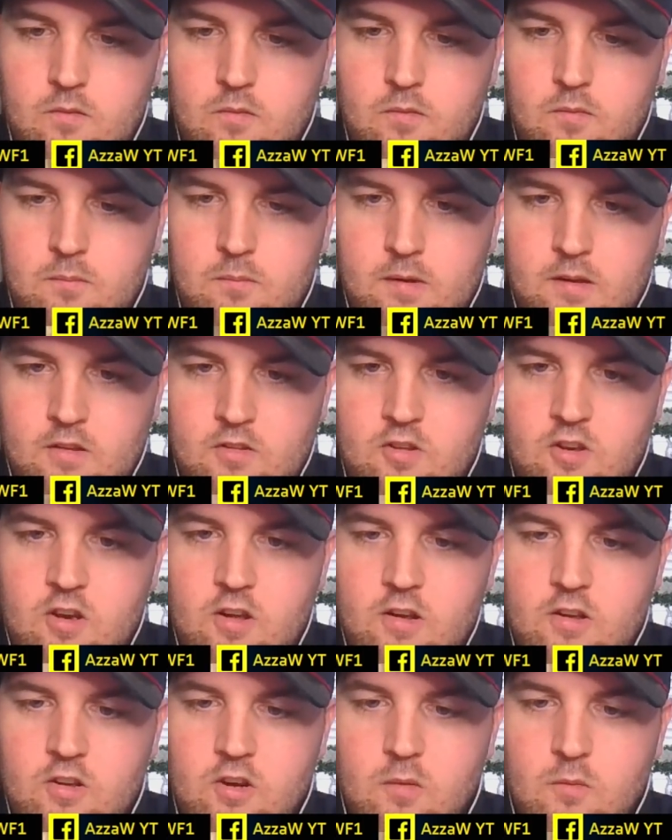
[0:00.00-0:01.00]
But
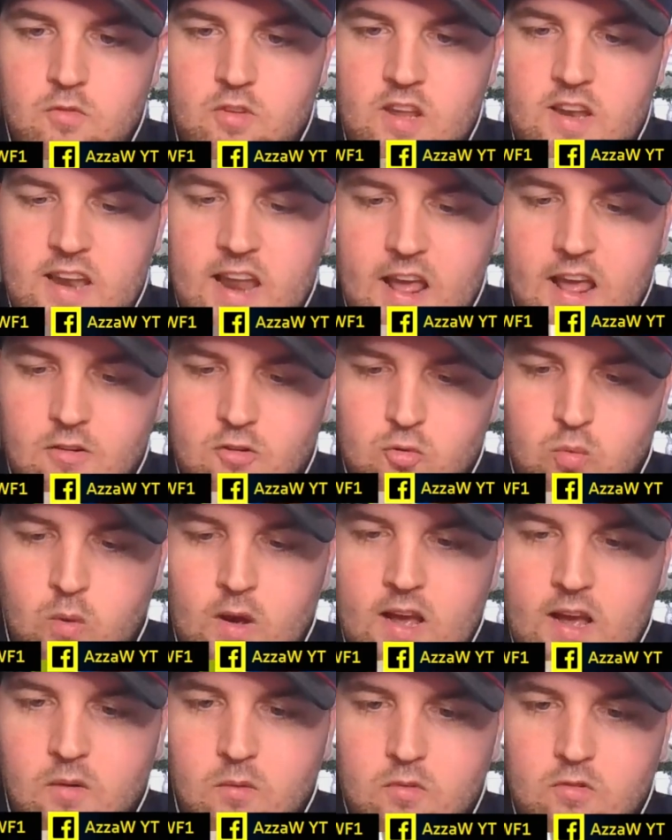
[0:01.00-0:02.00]
Turner comes in now as
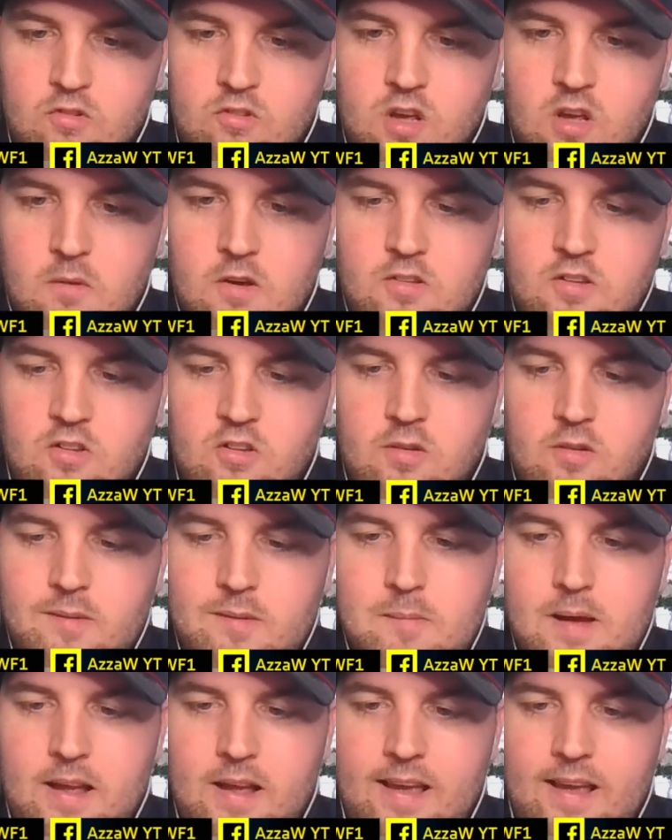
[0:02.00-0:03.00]
well. Thomas is coming
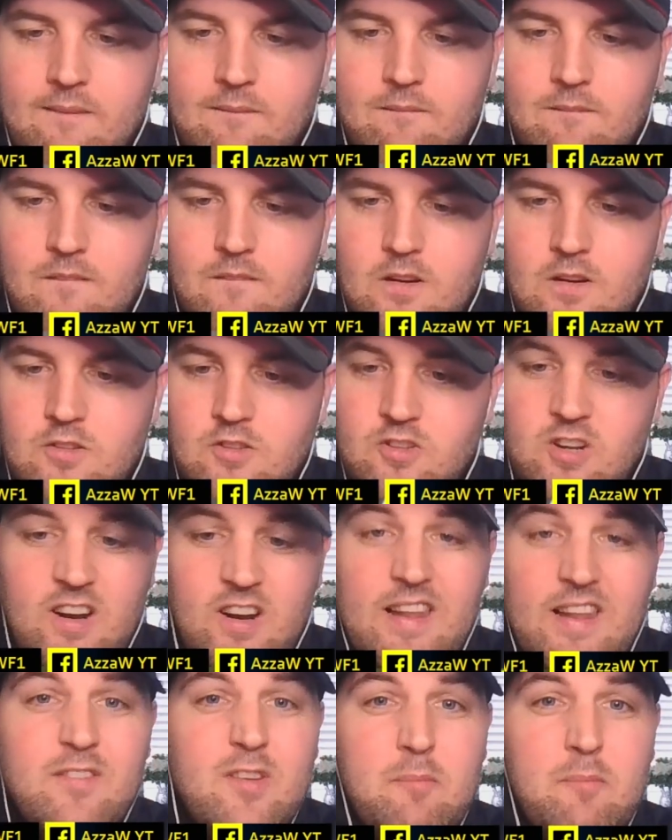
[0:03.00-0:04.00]
back out. Just got to
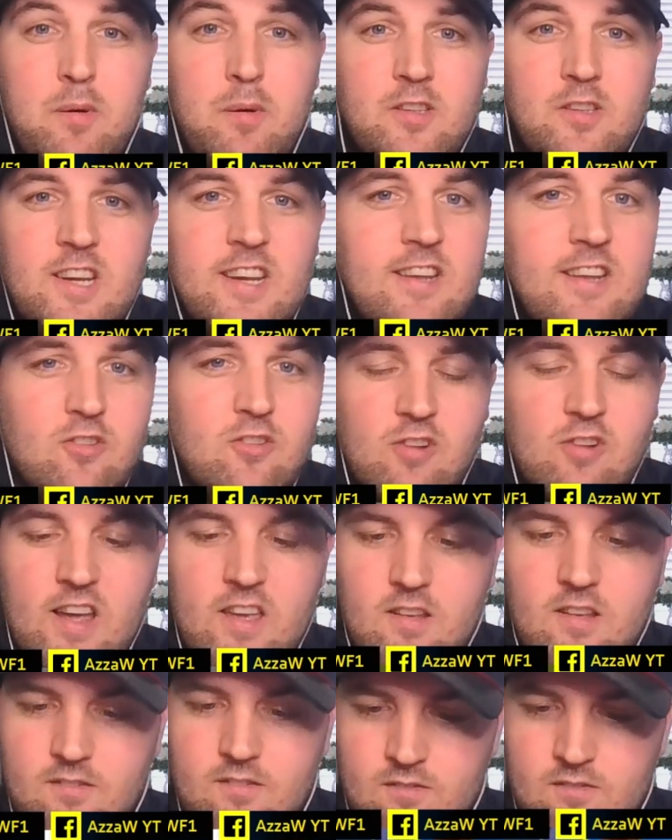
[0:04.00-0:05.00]
leave it pushing. It's
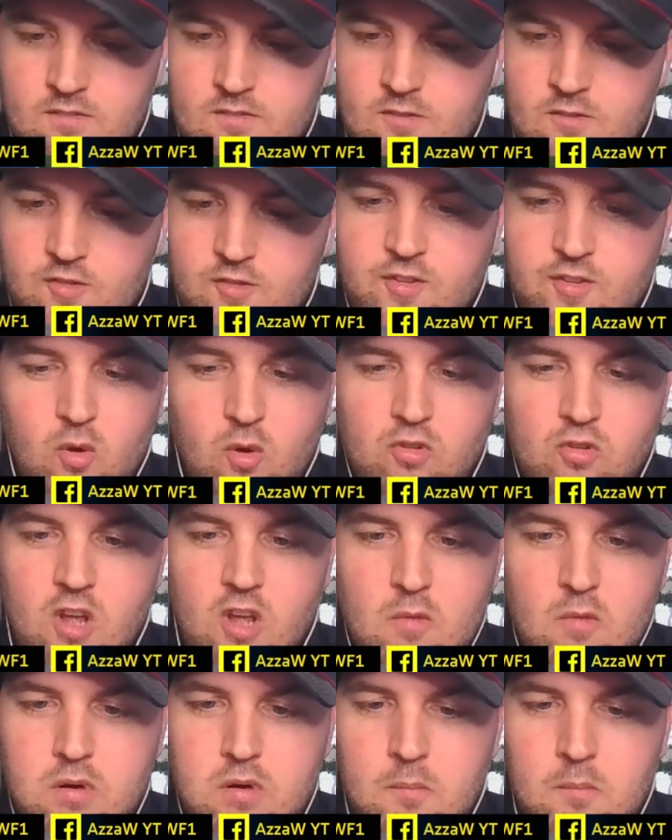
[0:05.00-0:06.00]
great. Fuel's
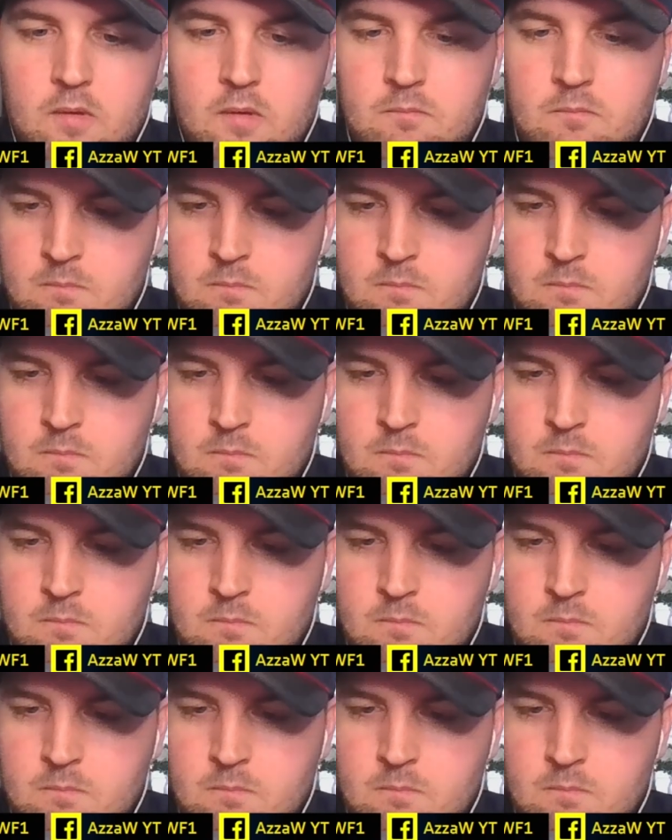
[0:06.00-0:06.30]
no problem.